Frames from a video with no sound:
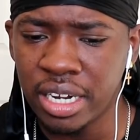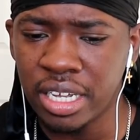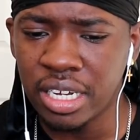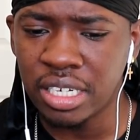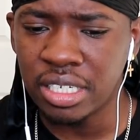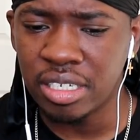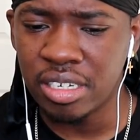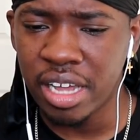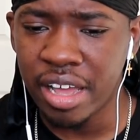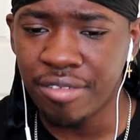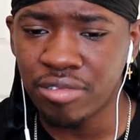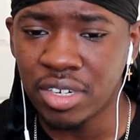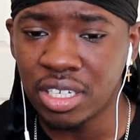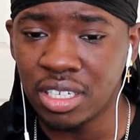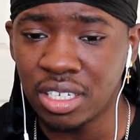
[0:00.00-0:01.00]
nigga
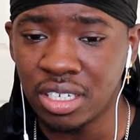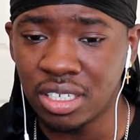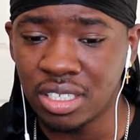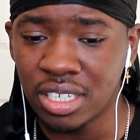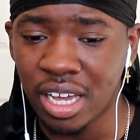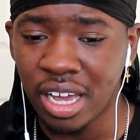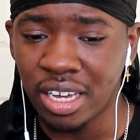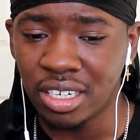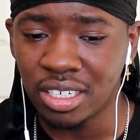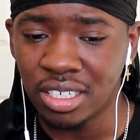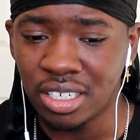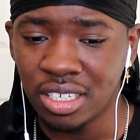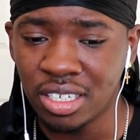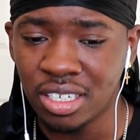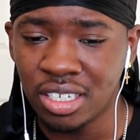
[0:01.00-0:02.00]
definitely the titan.
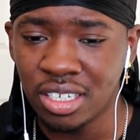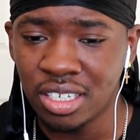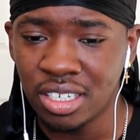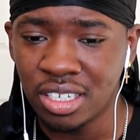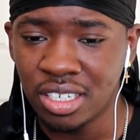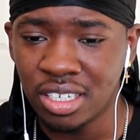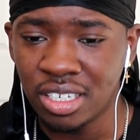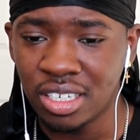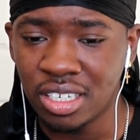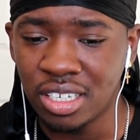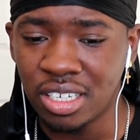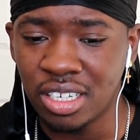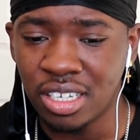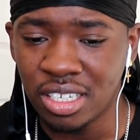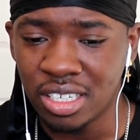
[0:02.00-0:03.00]

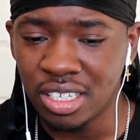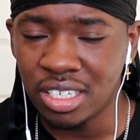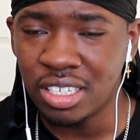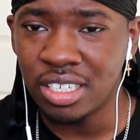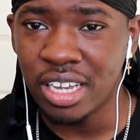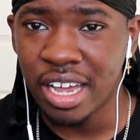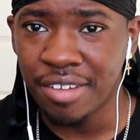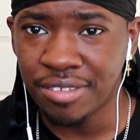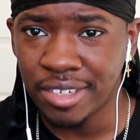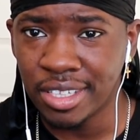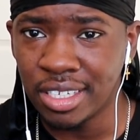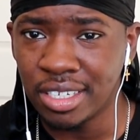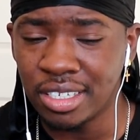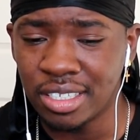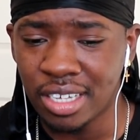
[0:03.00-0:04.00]
He
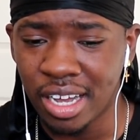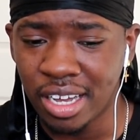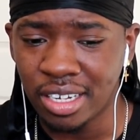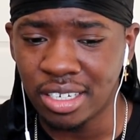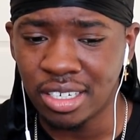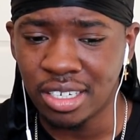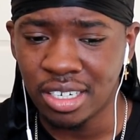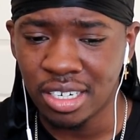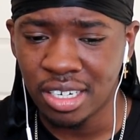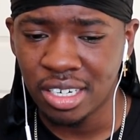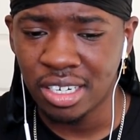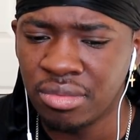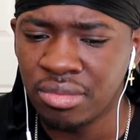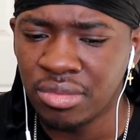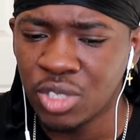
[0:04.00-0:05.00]
definitely the titan.
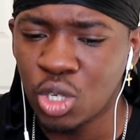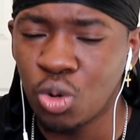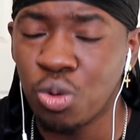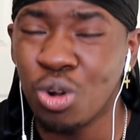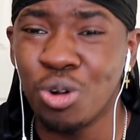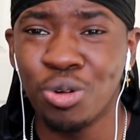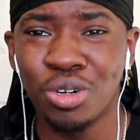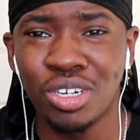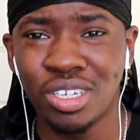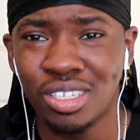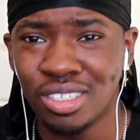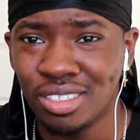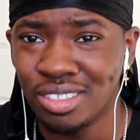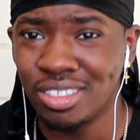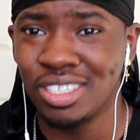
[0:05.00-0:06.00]
Kruger.
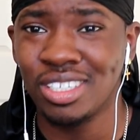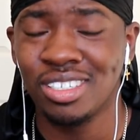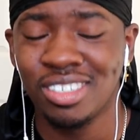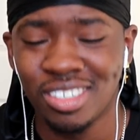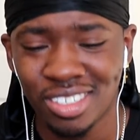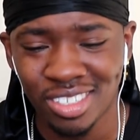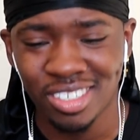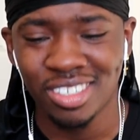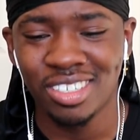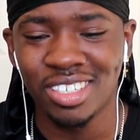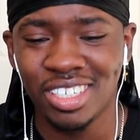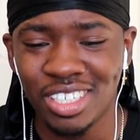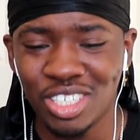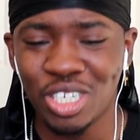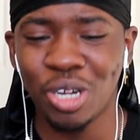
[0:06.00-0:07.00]

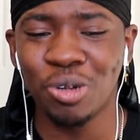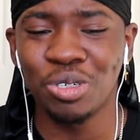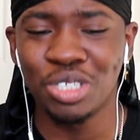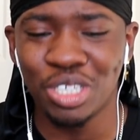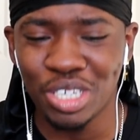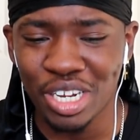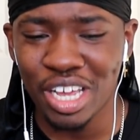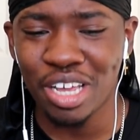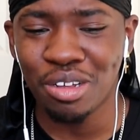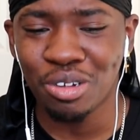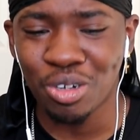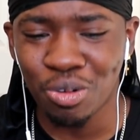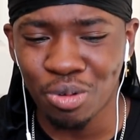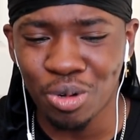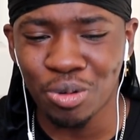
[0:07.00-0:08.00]
He chose the name
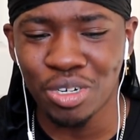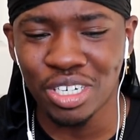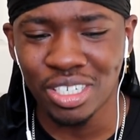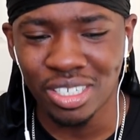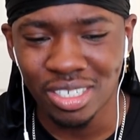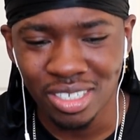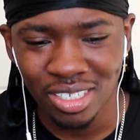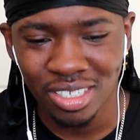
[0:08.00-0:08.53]
Kruger.